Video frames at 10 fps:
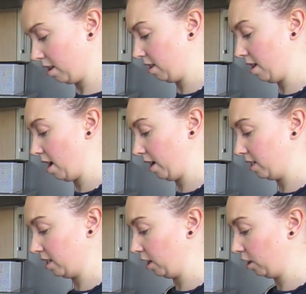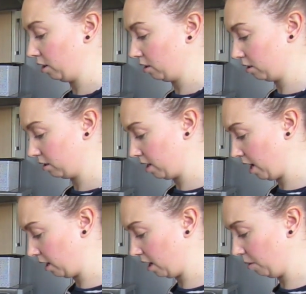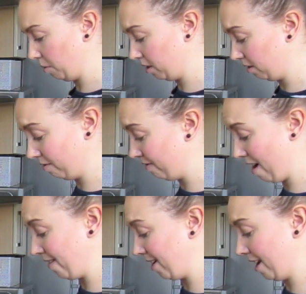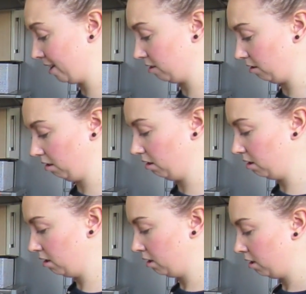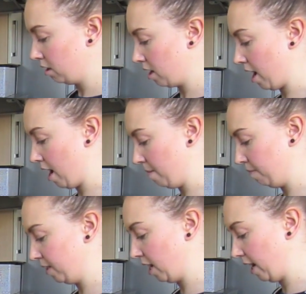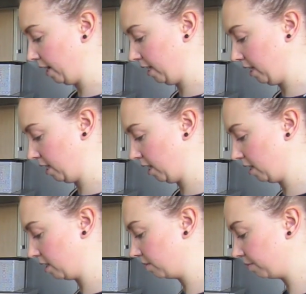the icing take colour with very little dye needed.